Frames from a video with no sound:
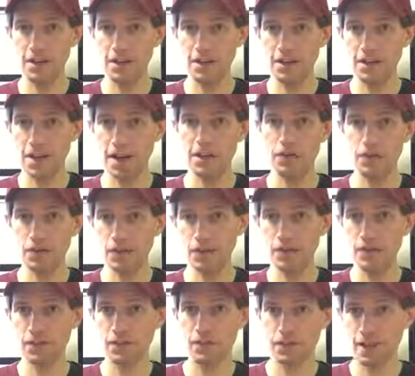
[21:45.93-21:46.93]
naturally
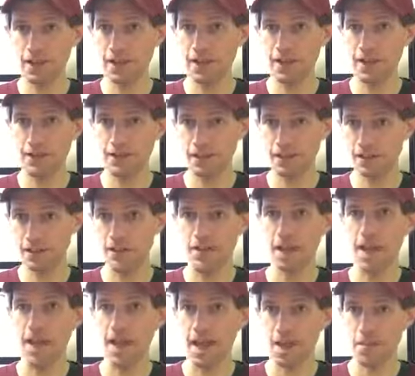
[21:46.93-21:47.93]
selected in the
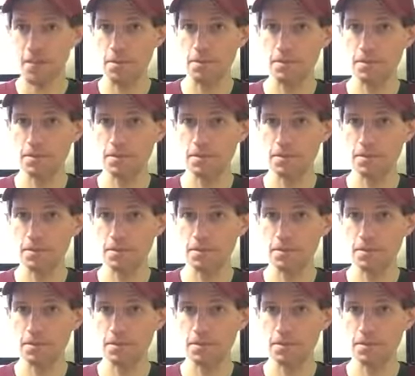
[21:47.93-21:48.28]
lab.